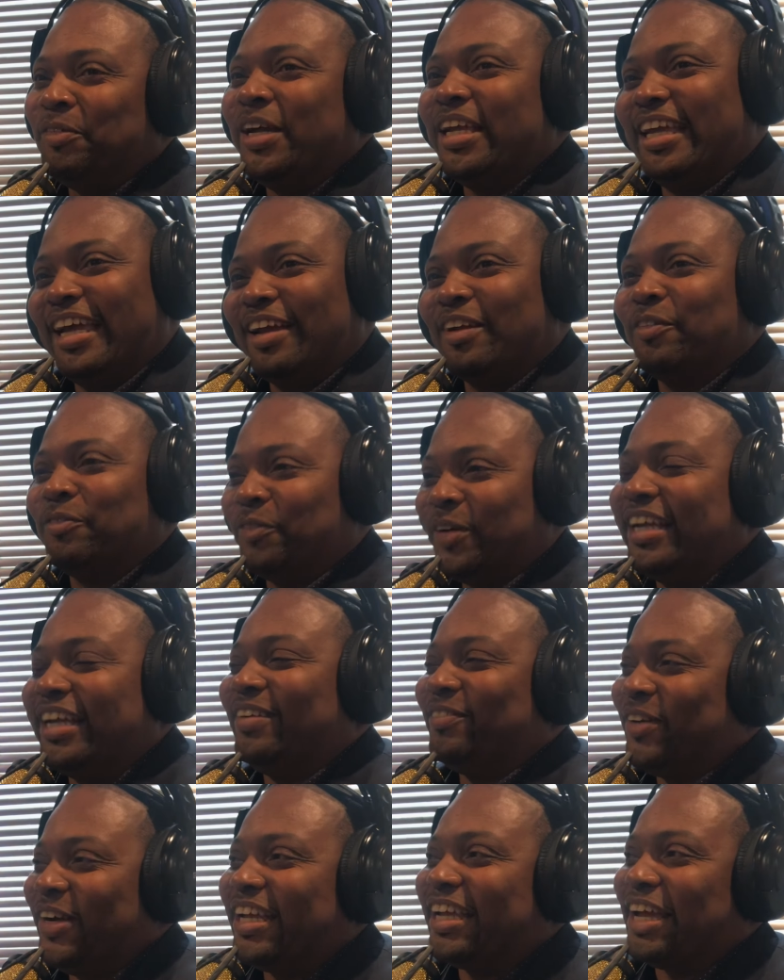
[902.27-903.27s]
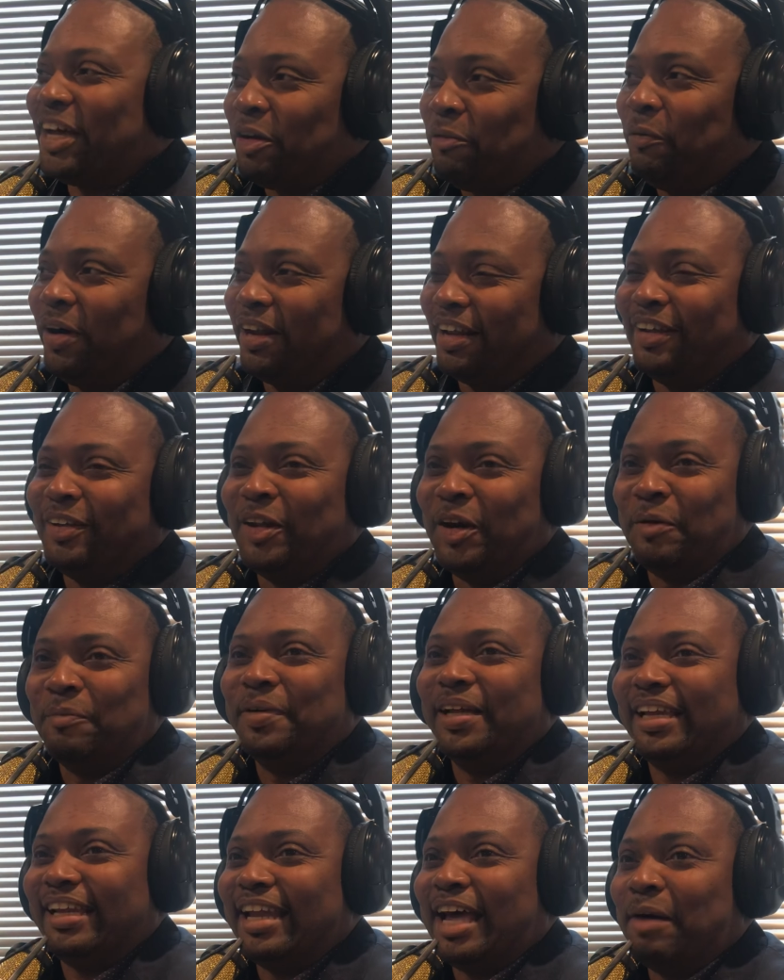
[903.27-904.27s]
We get them with a little
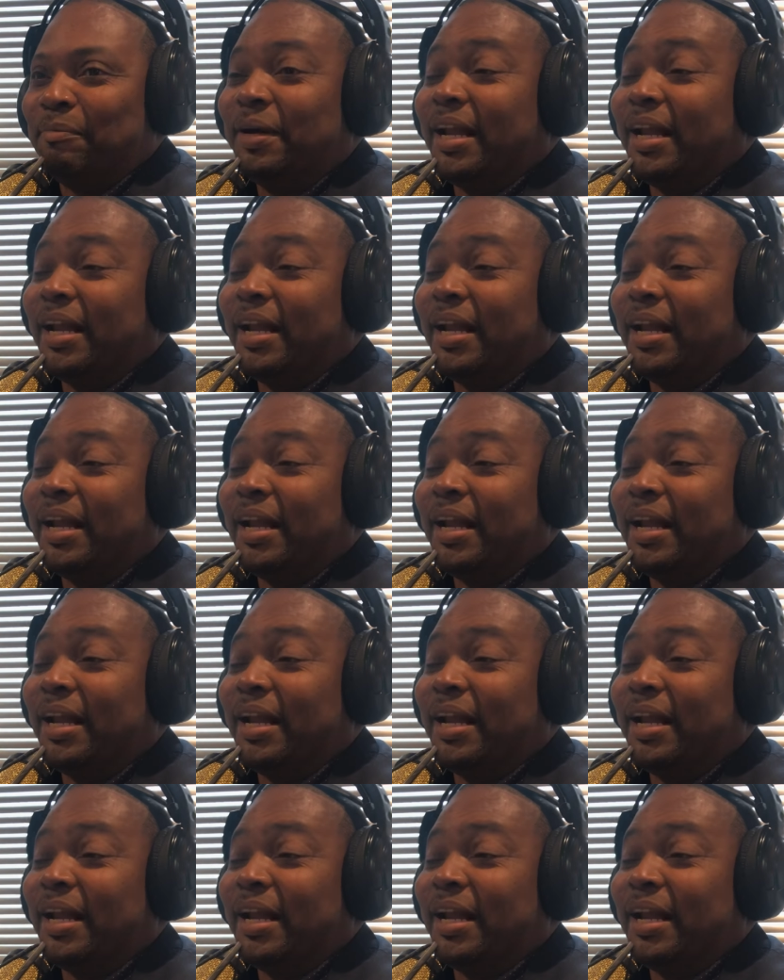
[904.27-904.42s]
bit now,